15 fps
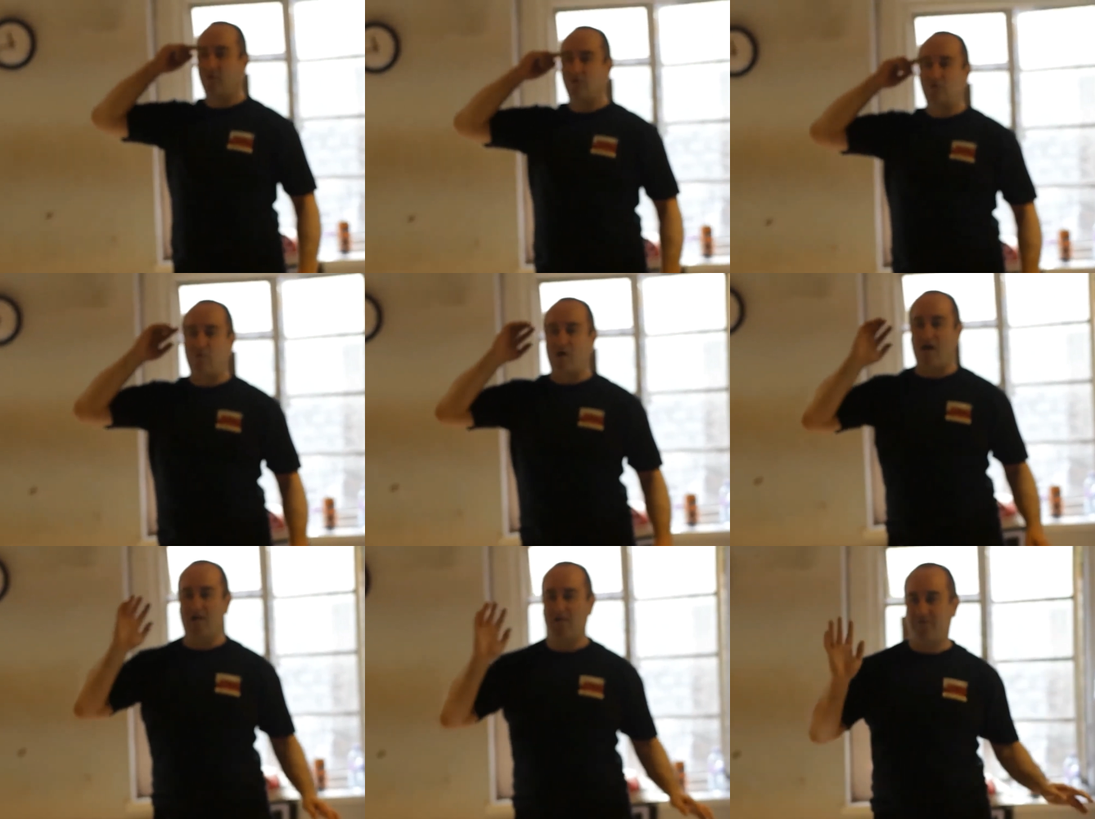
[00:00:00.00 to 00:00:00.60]

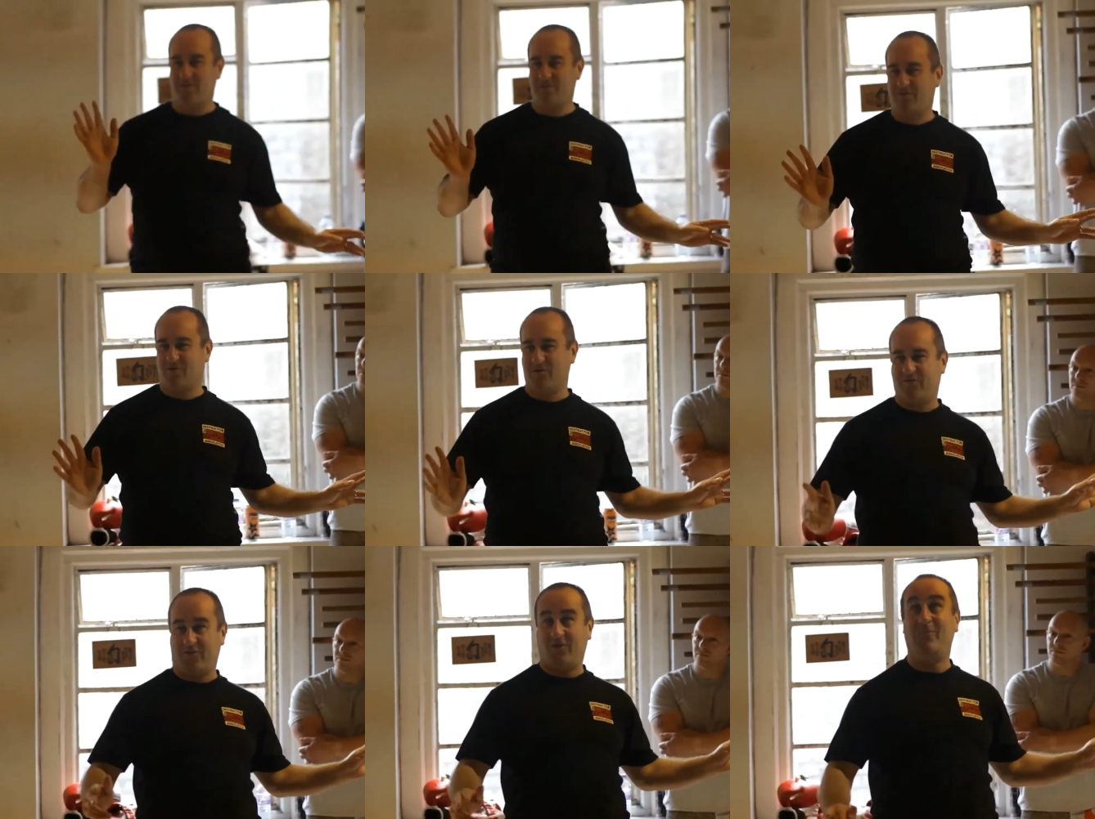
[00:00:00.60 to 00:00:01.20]
12, I'm going
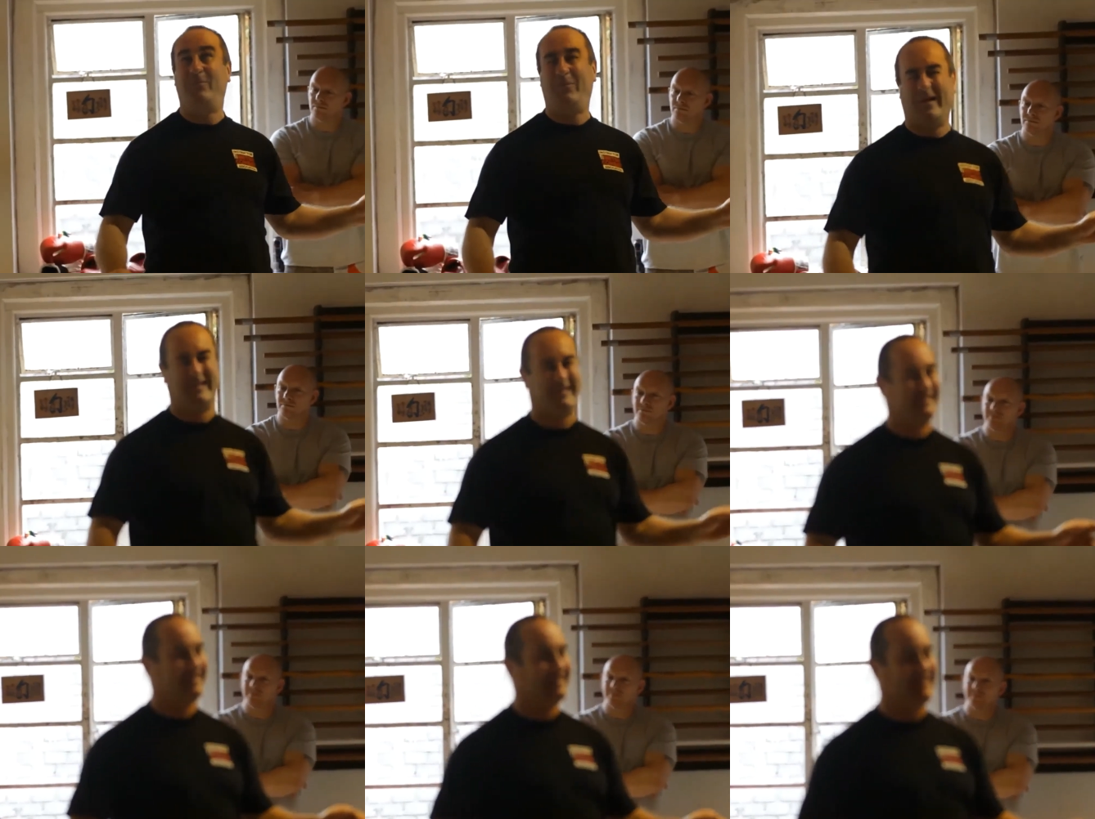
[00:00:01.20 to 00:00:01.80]
for a
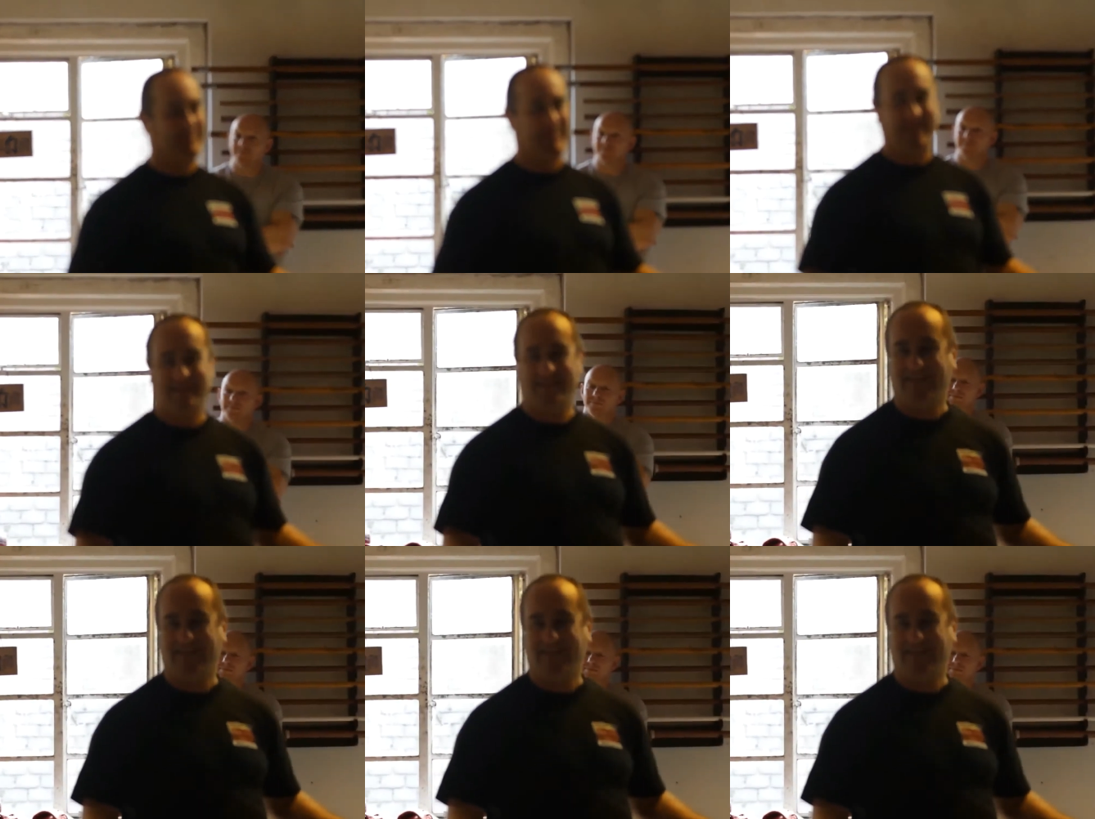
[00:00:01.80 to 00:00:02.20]
business meeting.